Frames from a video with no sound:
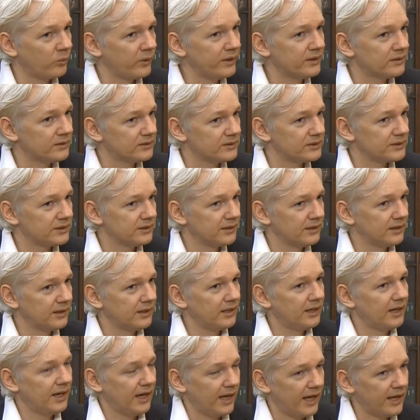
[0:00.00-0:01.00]
wins
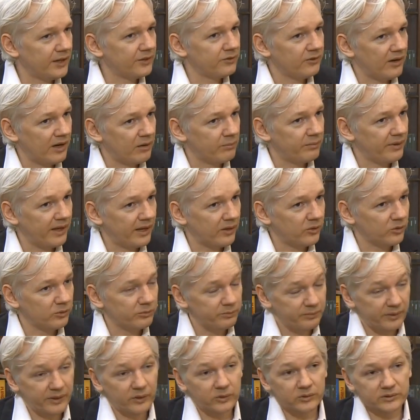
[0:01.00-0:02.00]
under our
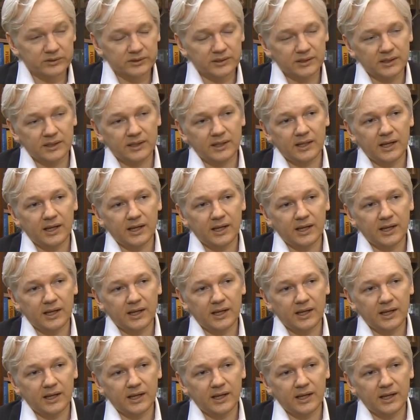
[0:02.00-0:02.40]
belt,